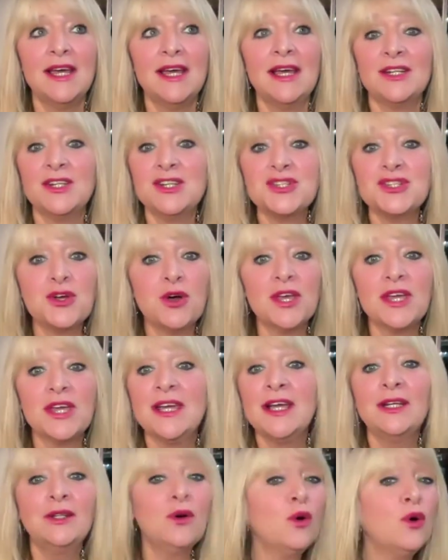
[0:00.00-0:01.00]
and
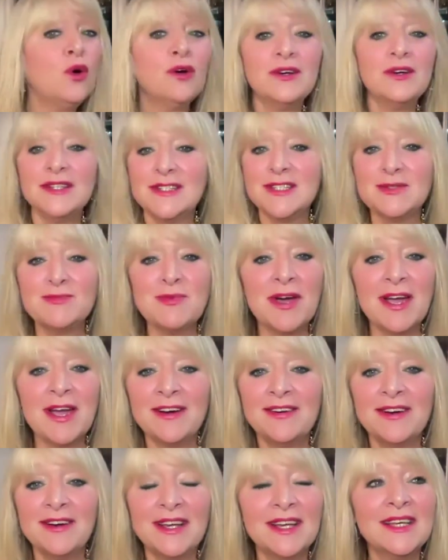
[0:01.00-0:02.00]
shocking and
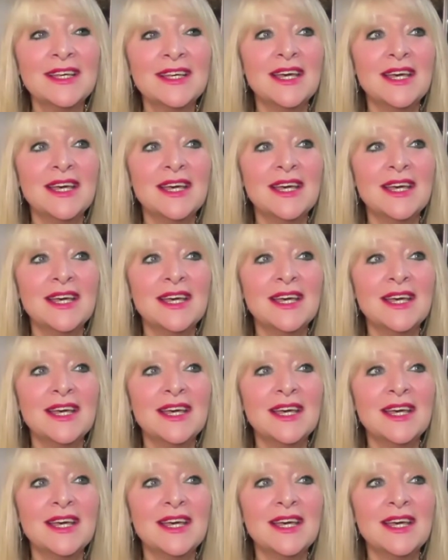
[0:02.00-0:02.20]
awe-inspiring